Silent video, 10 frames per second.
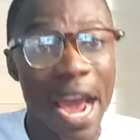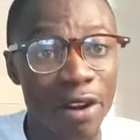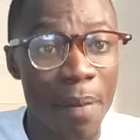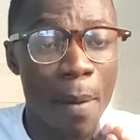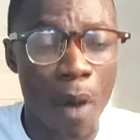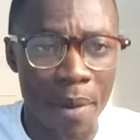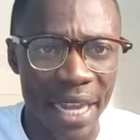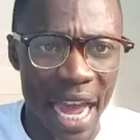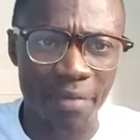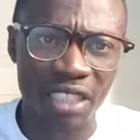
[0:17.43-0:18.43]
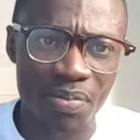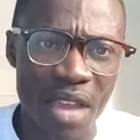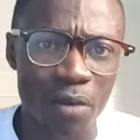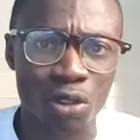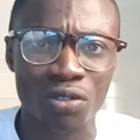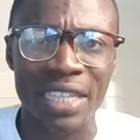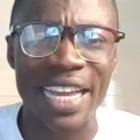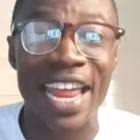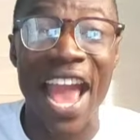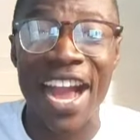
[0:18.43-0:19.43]
I don't ever want me an update be I want so
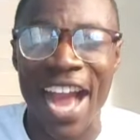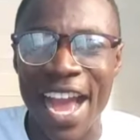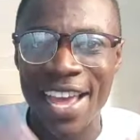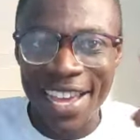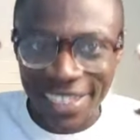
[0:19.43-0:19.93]
say dey aka.